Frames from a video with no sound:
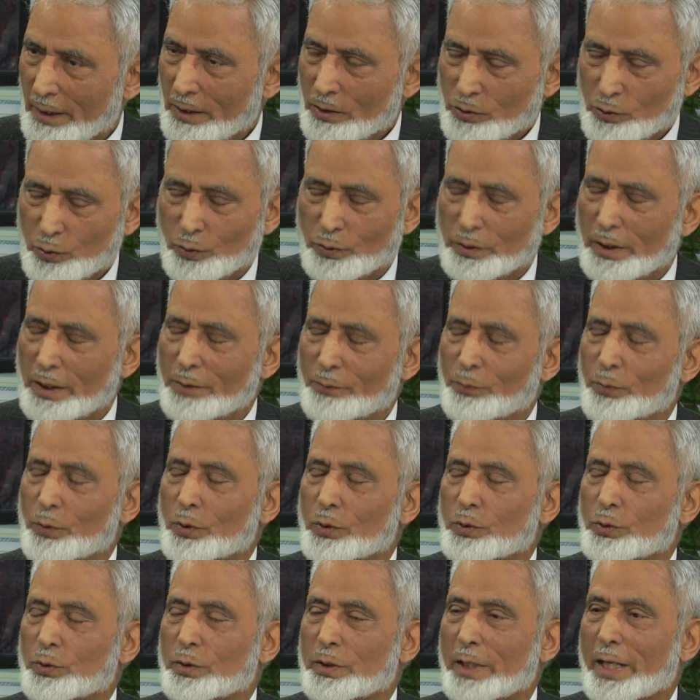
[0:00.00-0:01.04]
So therefore
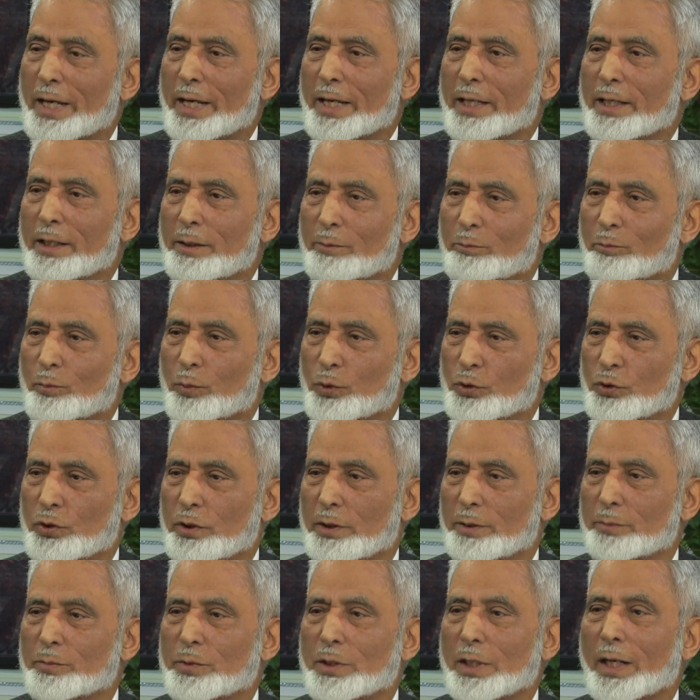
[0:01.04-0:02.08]
today
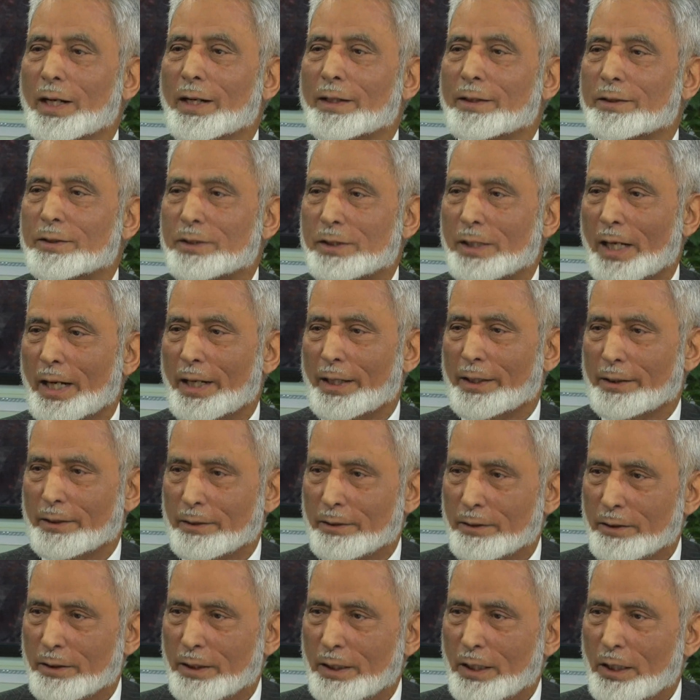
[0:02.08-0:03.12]
Muslims are trying
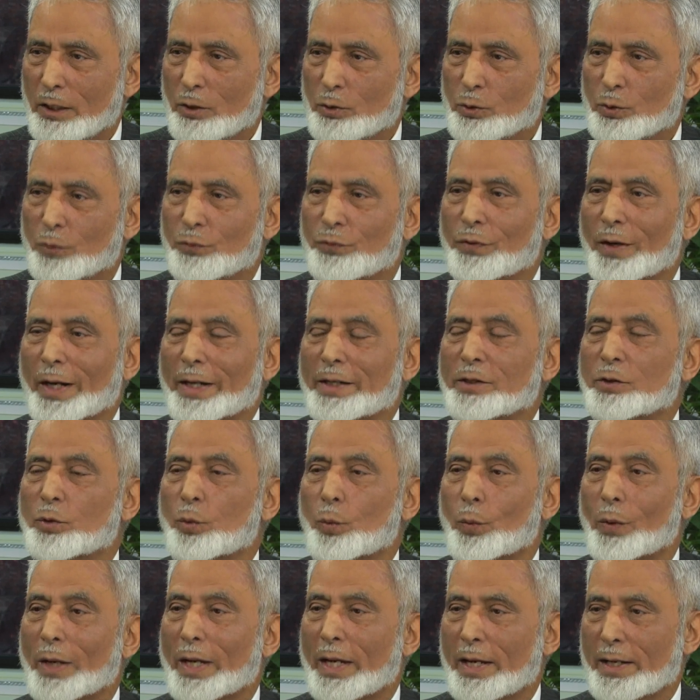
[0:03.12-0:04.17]
to find
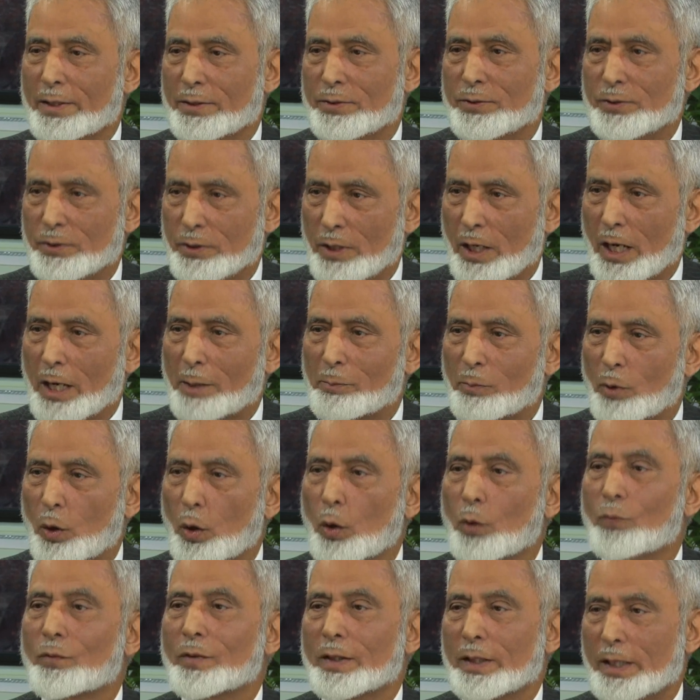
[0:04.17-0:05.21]
ways of
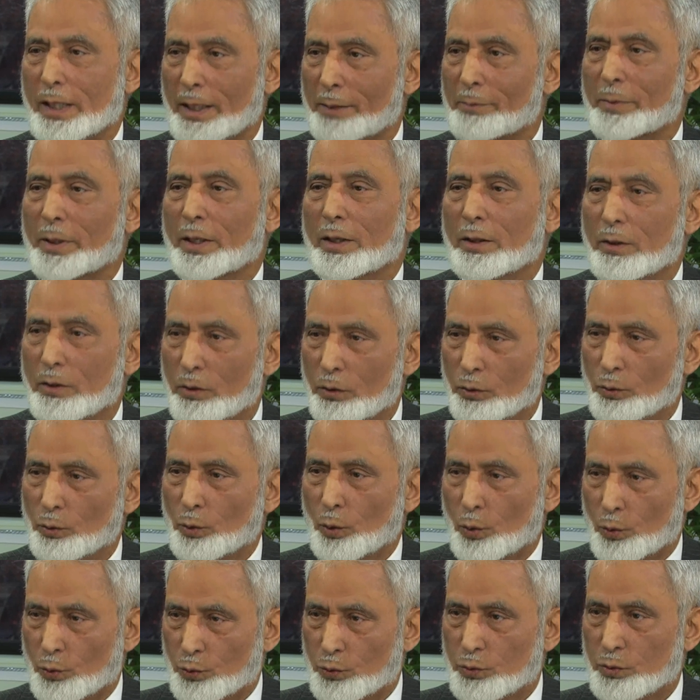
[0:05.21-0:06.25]
overcoming
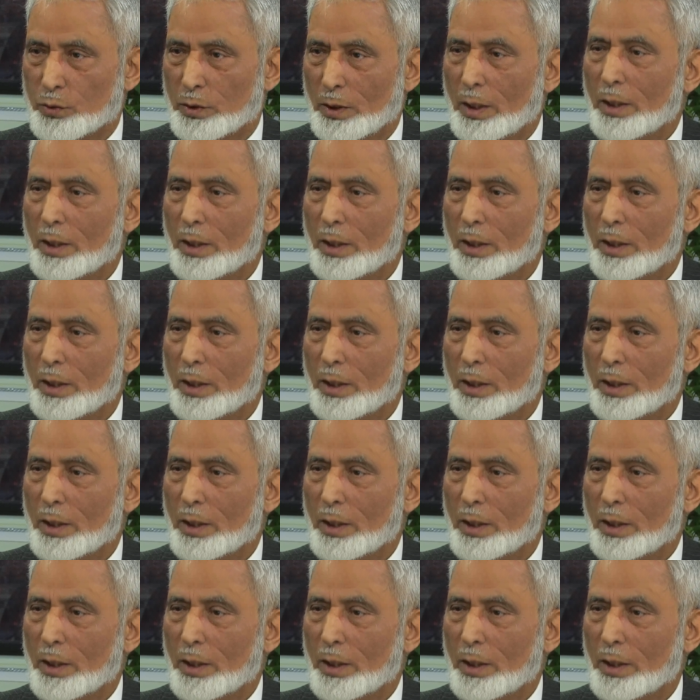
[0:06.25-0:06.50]
those